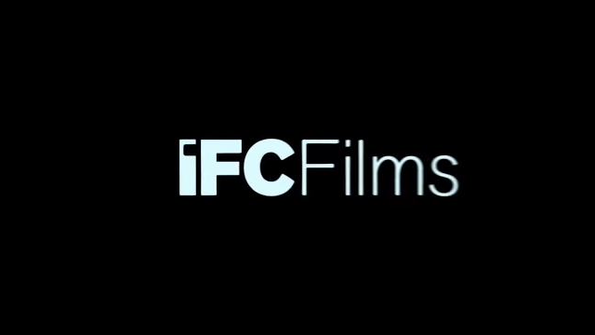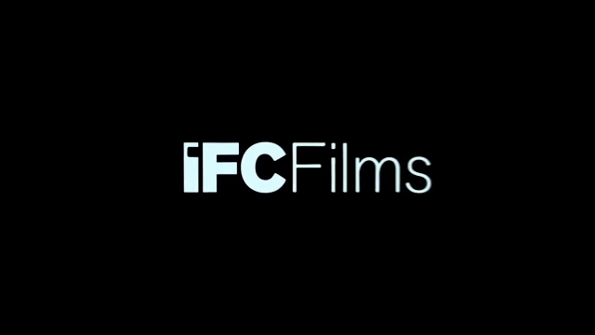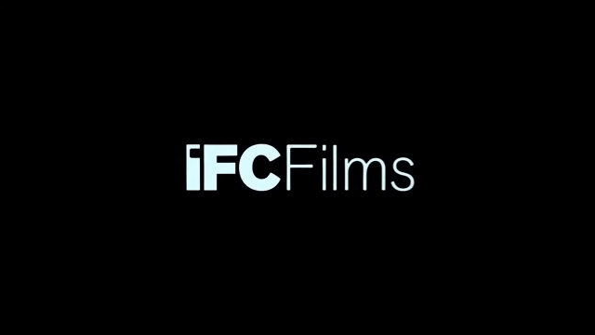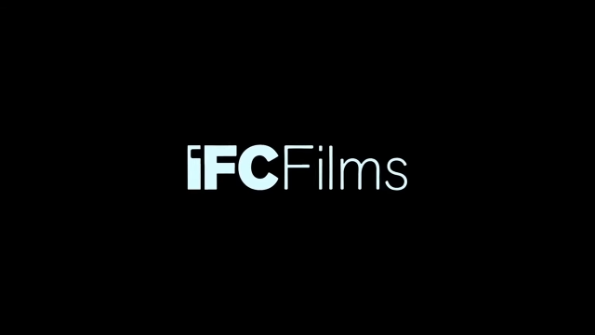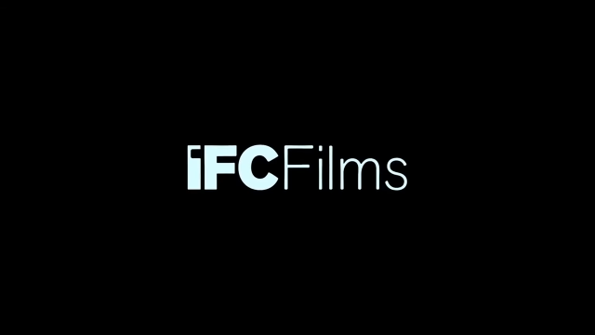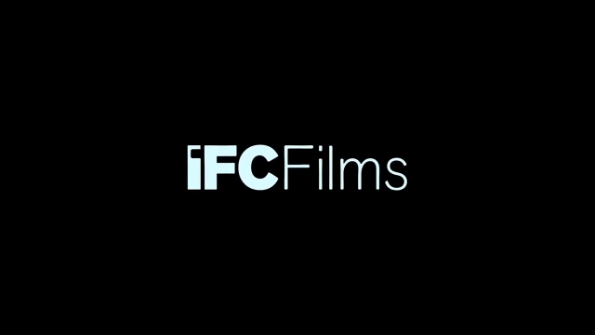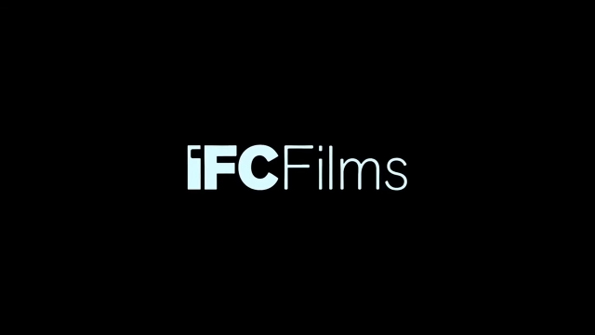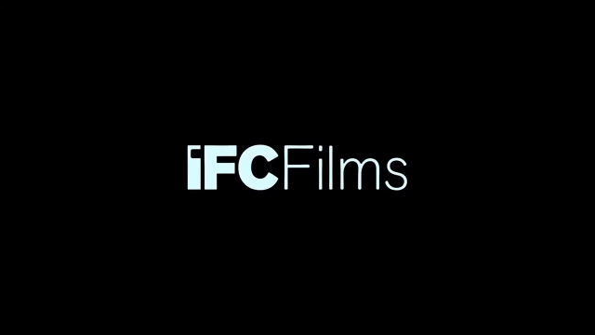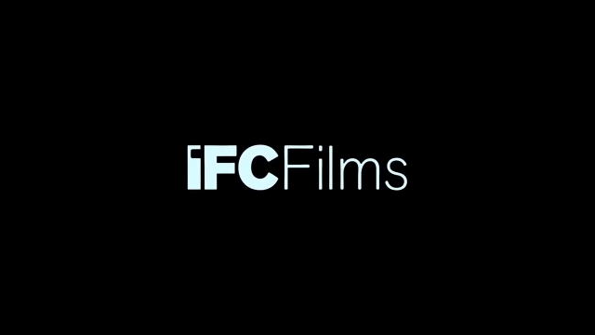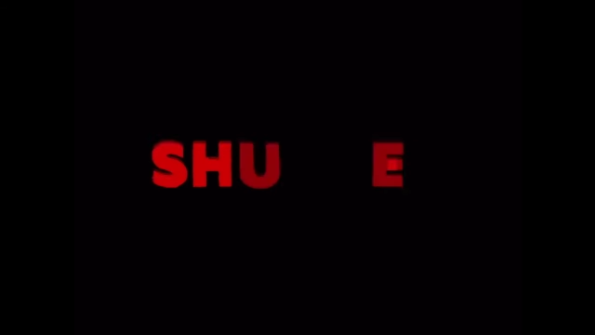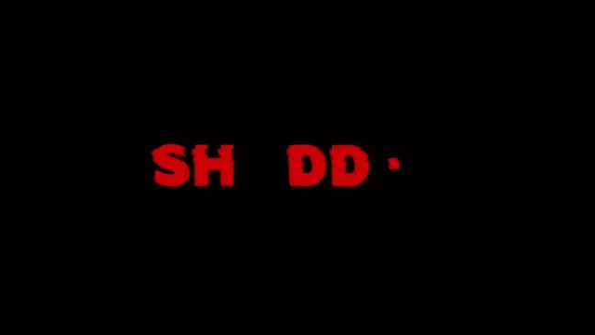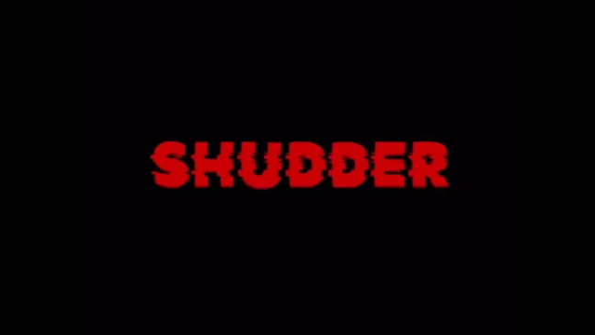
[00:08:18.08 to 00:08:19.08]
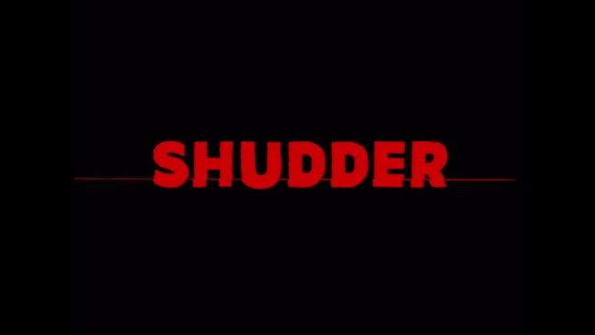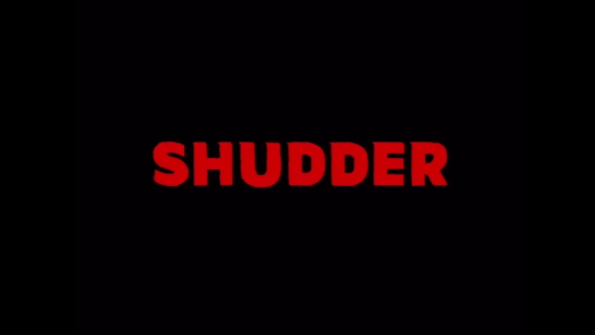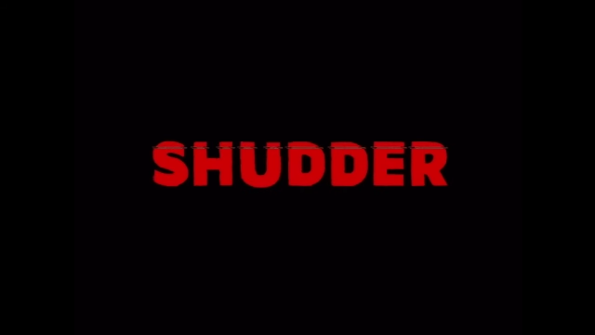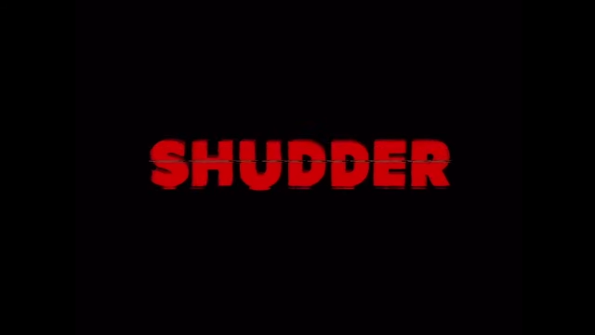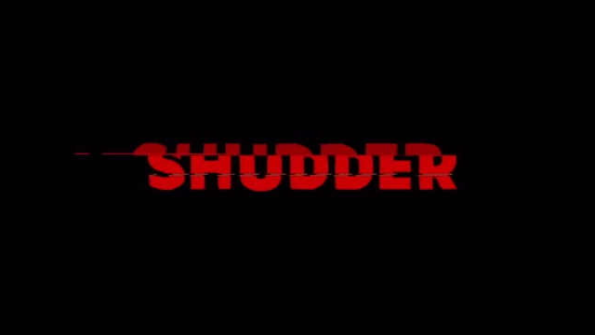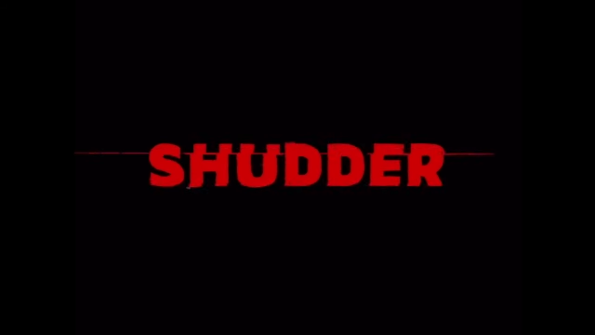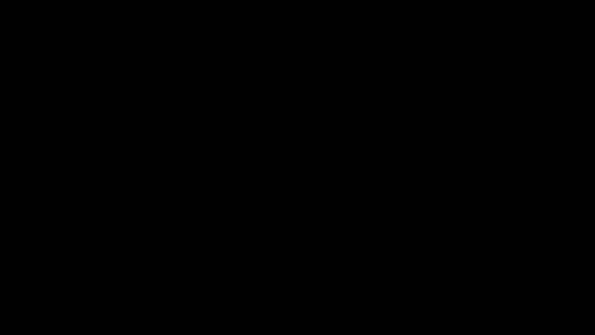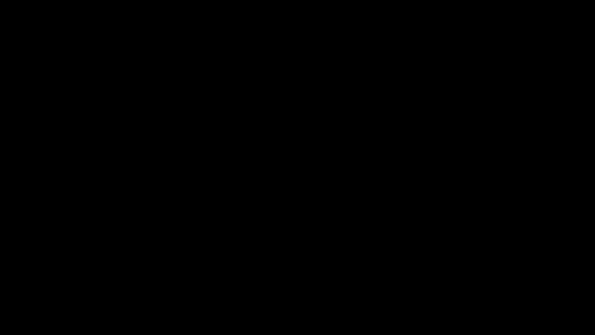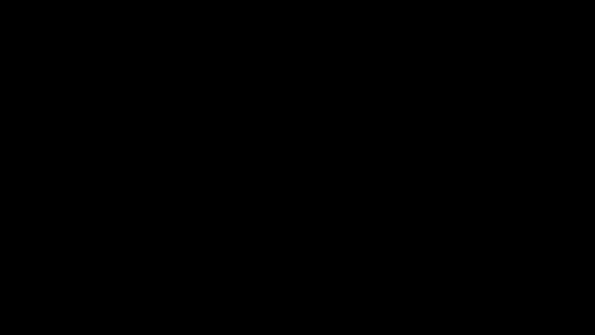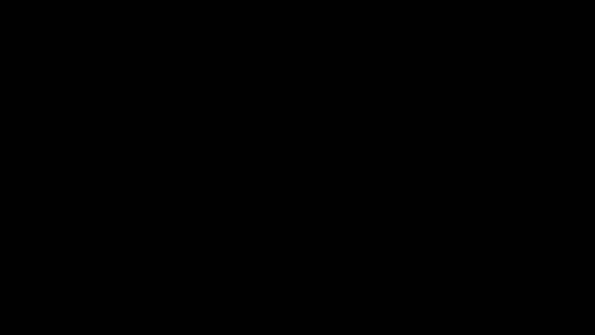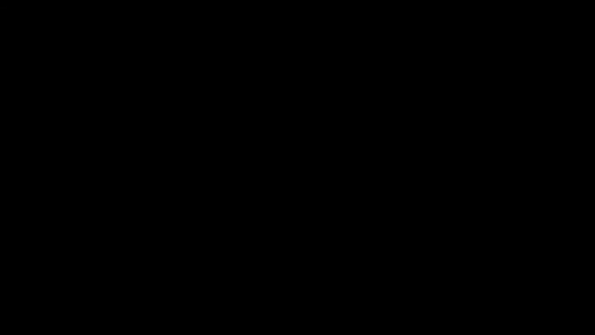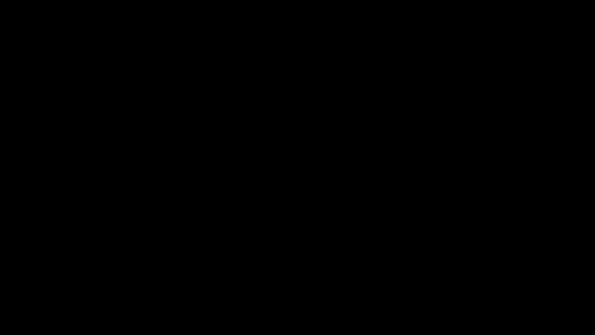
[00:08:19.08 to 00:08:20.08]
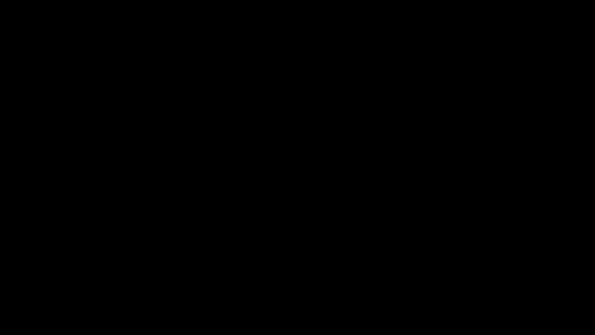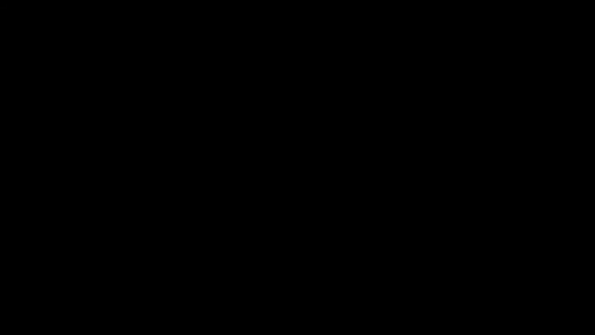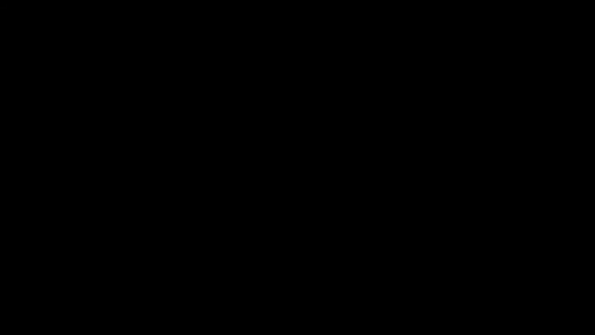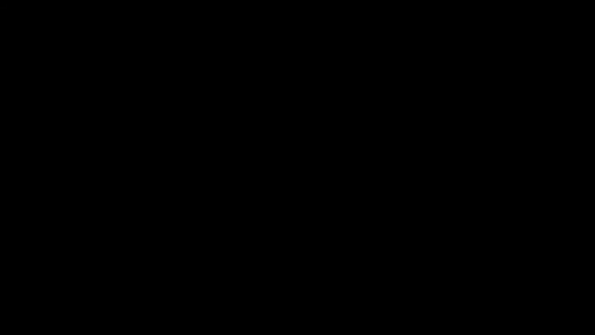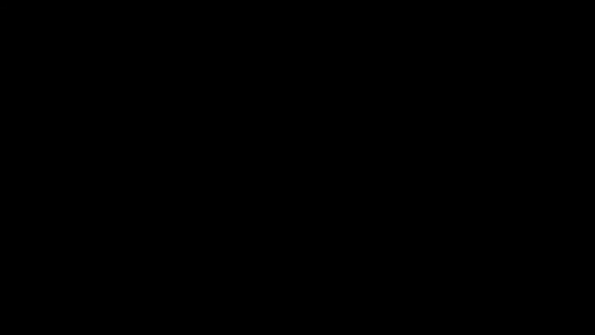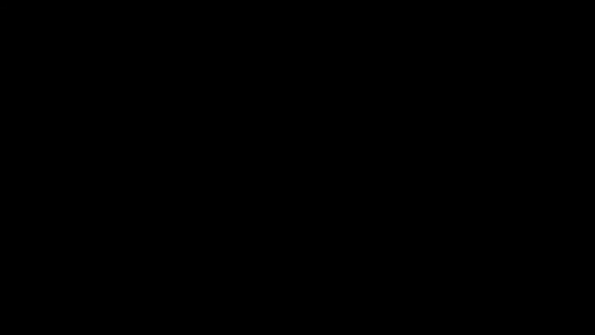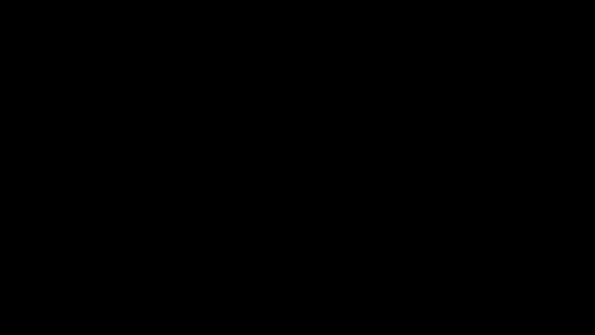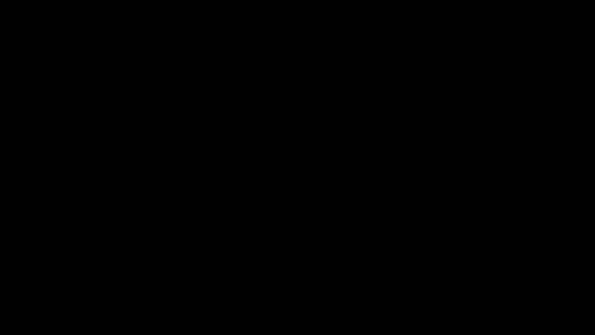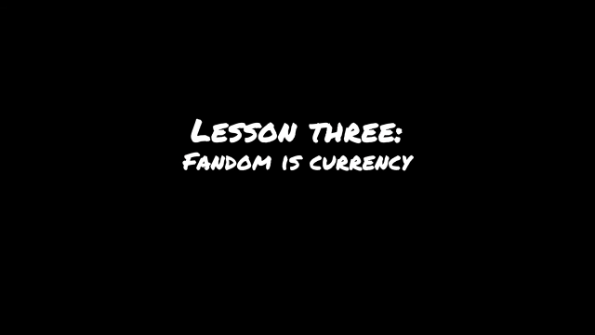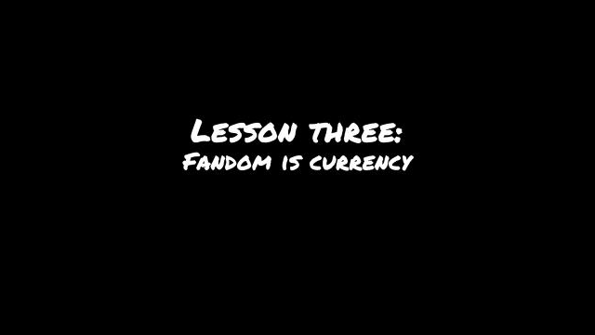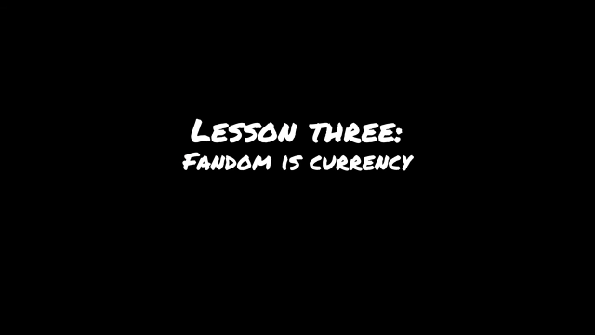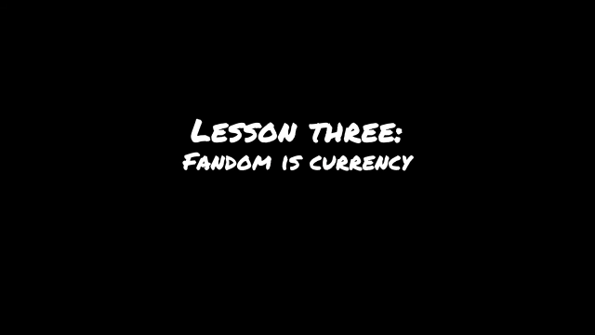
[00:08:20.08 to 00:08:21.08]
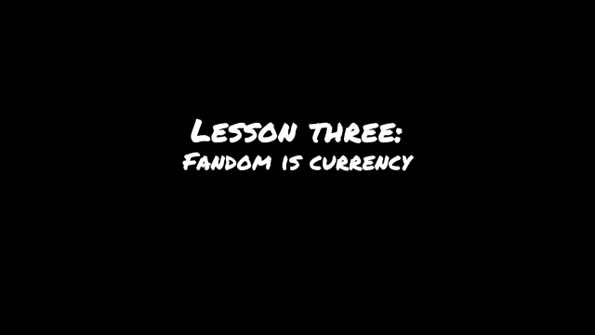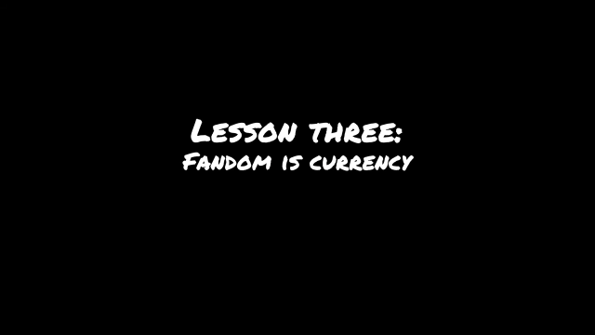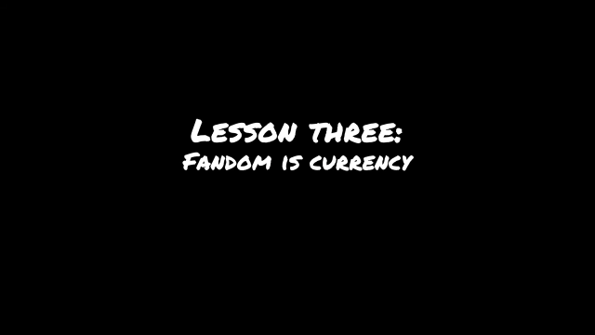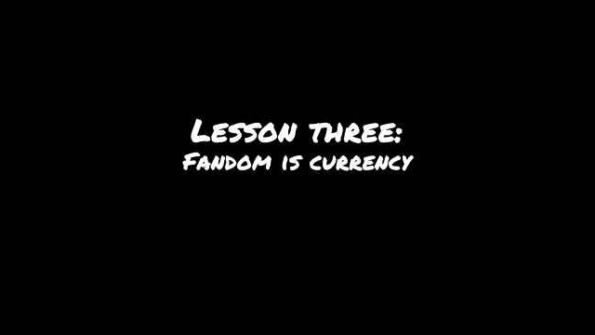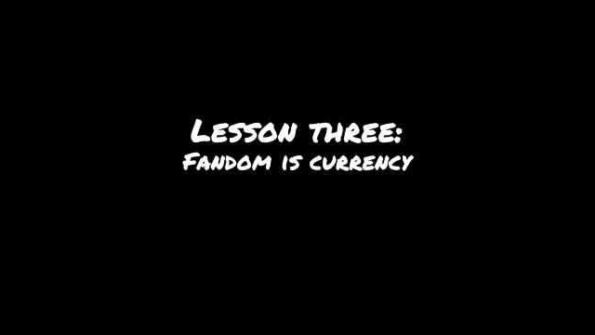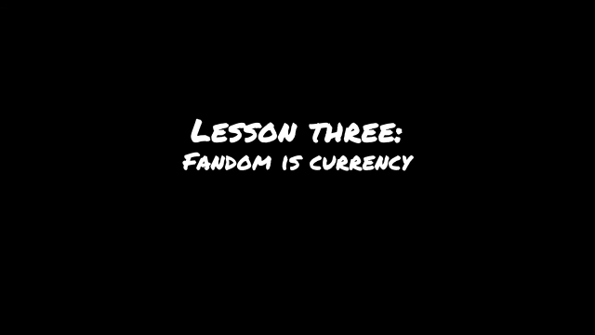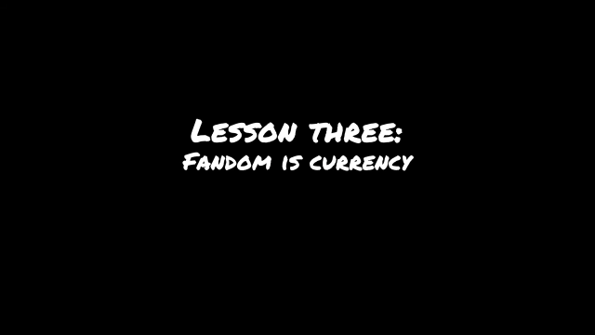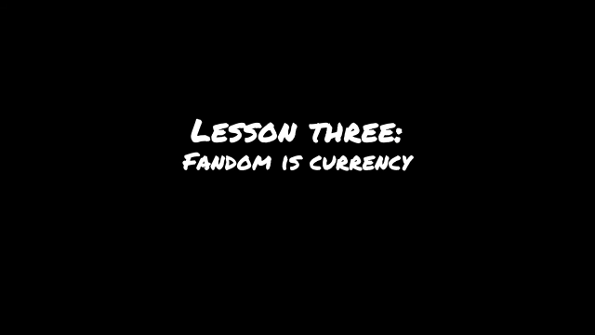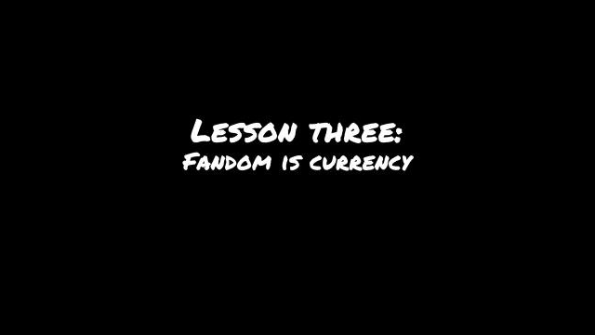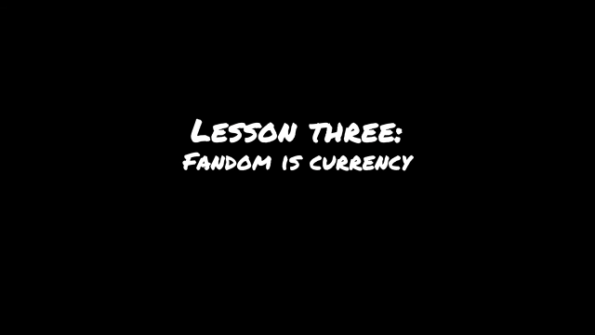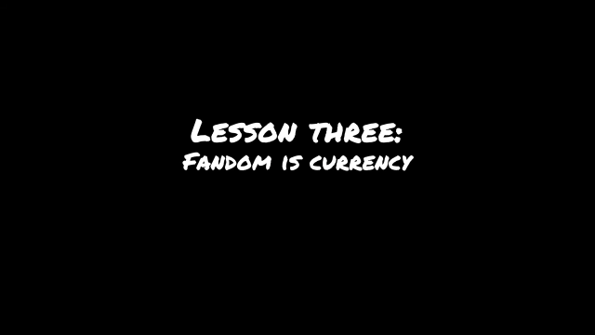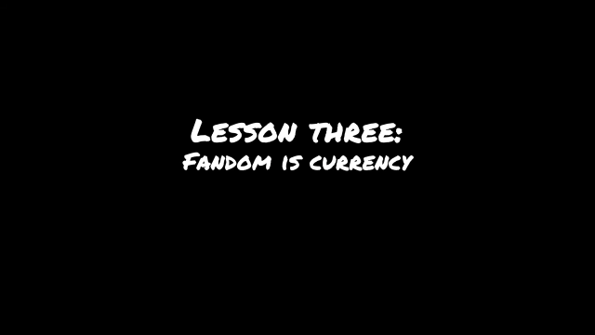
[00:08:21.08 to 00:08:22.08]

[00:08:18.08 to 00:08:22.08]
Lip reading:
[unreadable: no face in view]